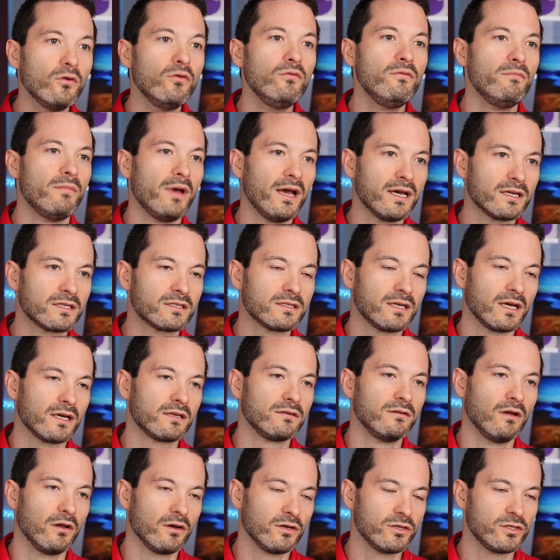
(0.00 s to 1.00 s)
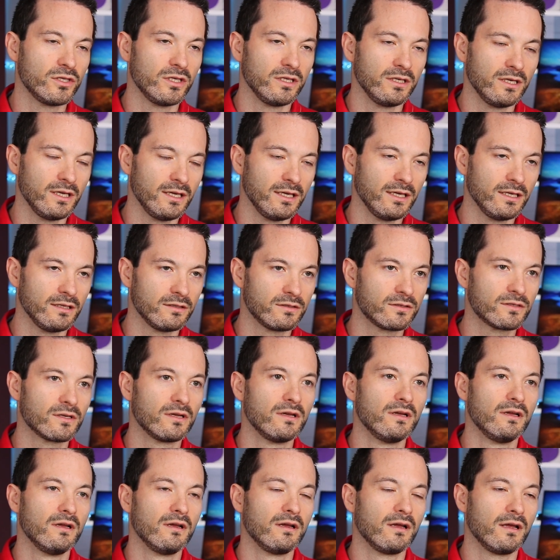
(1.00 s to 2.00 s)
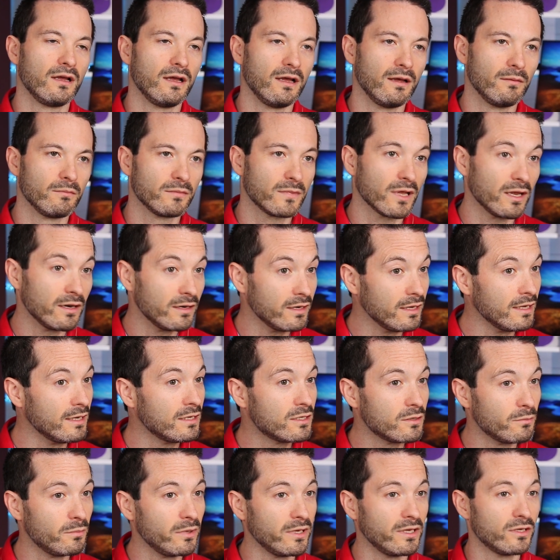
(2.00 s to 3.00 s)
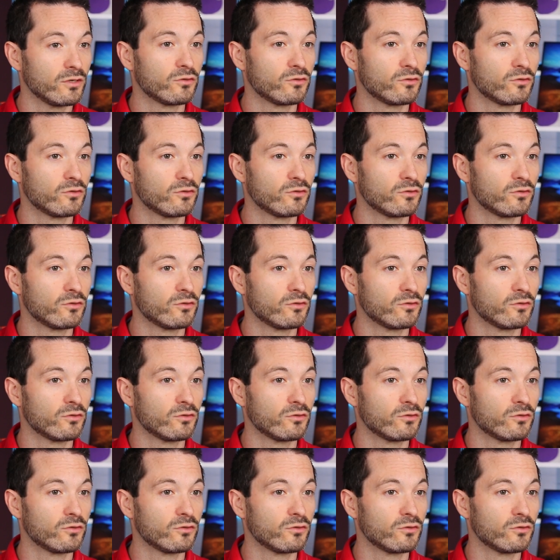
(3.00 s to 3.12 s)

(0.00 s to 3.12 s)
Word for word: unmet technology needs um, that need to be